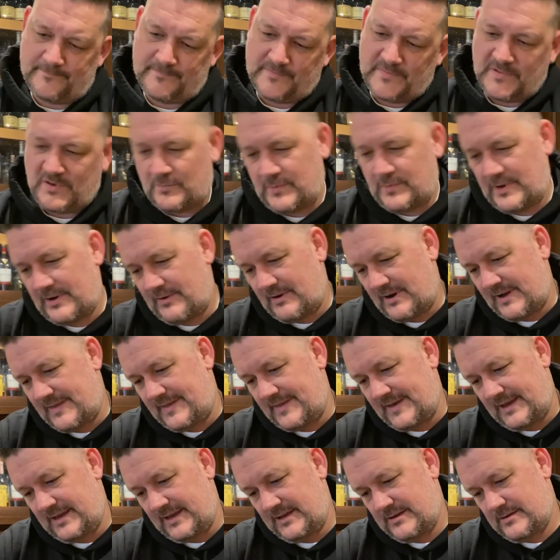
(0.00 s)
Where are
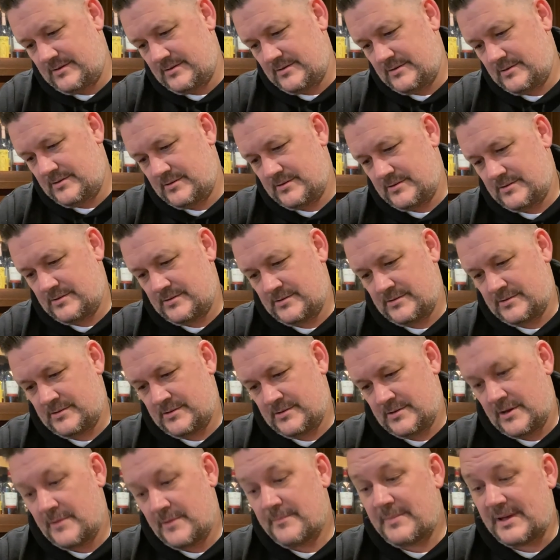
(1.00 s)
they?
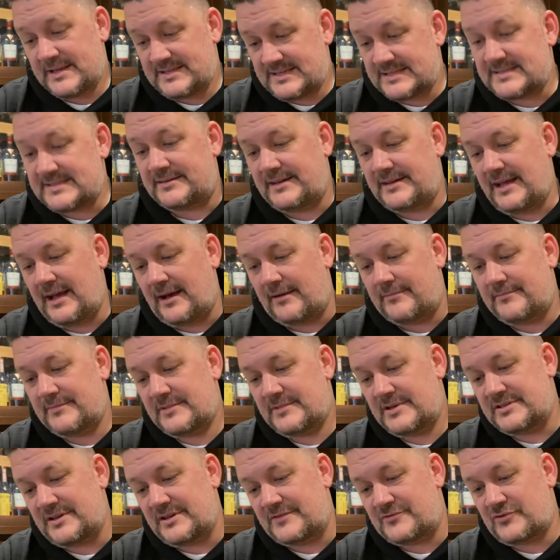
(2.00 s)
Penticton, yeah,
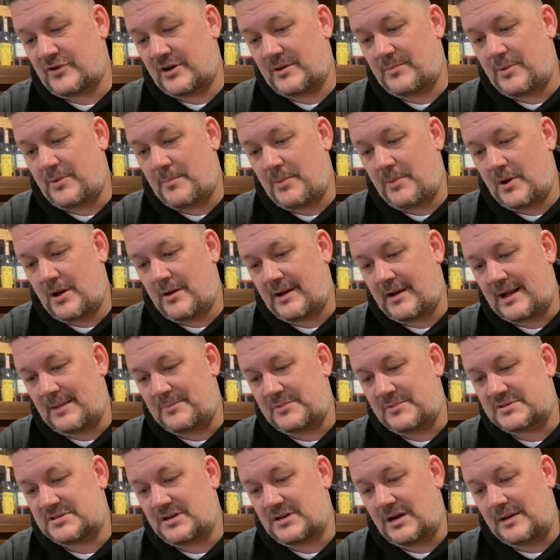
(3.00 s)
because I tried to pop by a couple
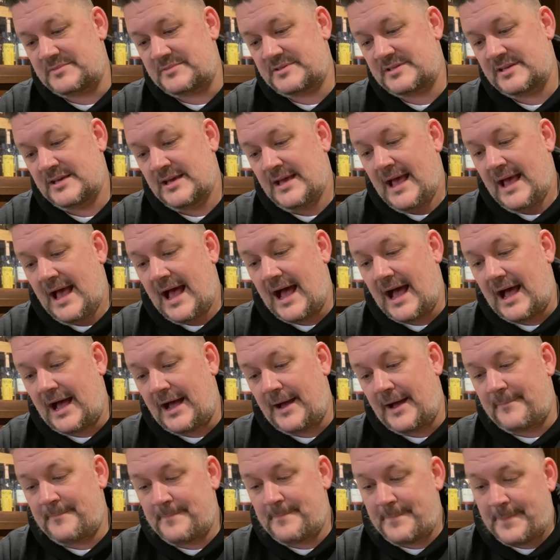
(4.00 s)
of times.
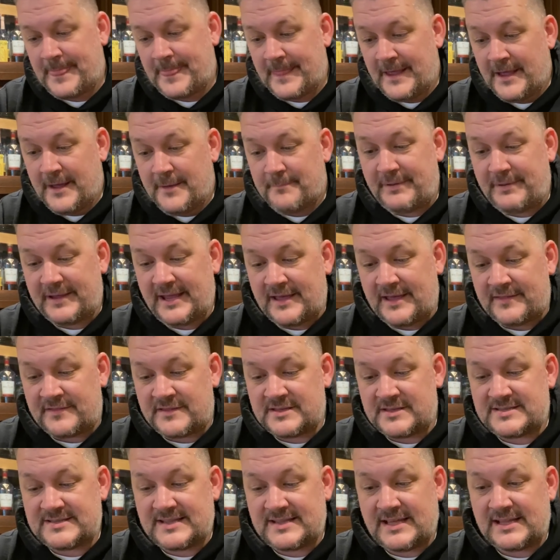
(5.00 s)
Um, but yeah,
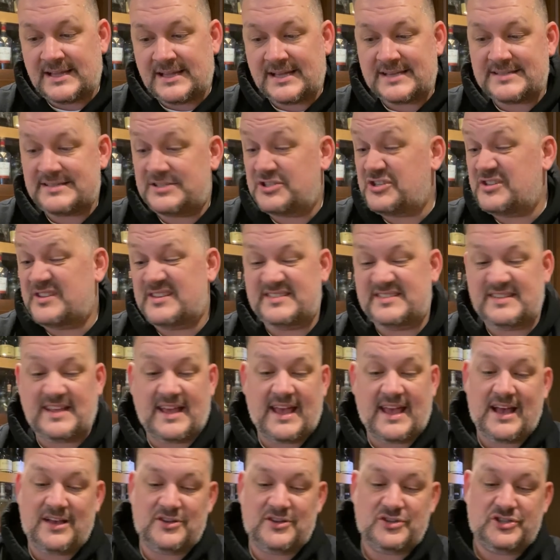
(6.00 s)
this is their Legacy Gin, this is their
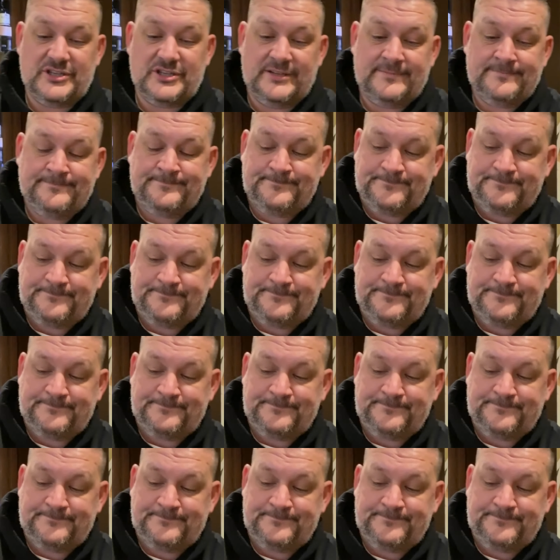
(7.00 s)
house gin.